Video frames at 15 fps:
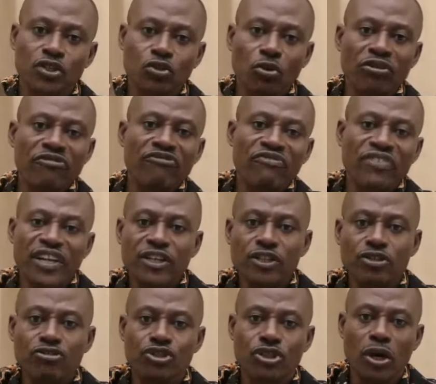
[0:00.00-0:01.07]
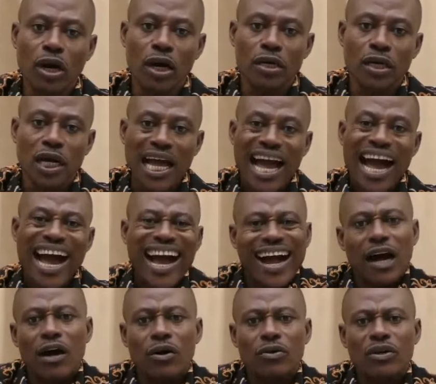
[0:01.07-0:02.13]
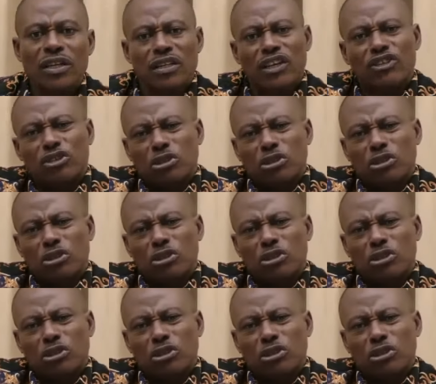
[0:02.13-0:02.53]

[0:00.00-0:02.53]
to reveal to John how the